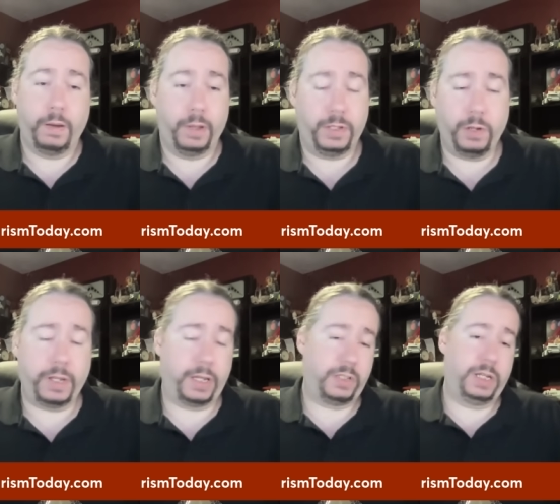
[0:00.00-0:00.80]
Until
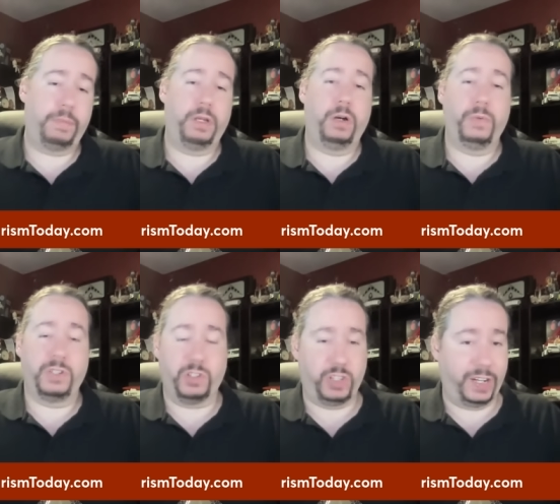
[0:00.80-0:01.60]
next time, though,
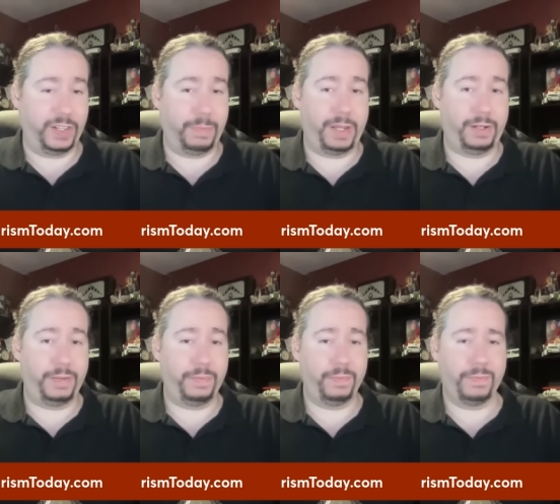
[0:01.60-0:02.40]
this is Jonathan
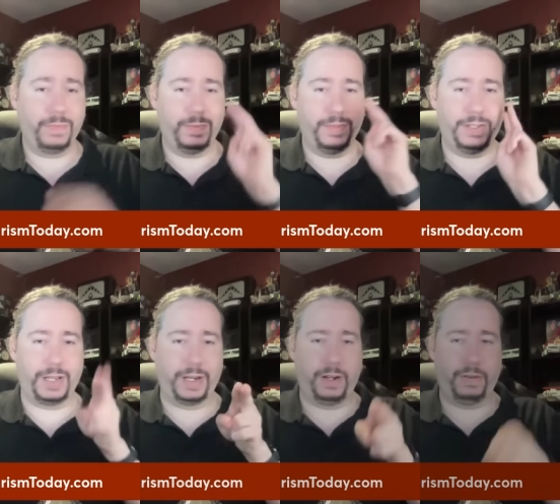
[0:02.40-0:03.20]
Bailey
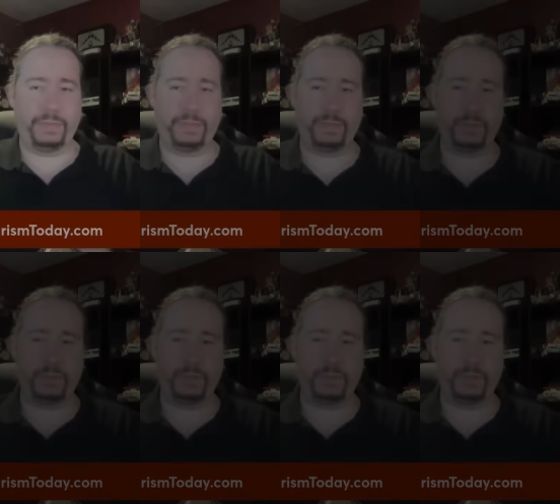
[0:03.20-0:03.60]
signing off.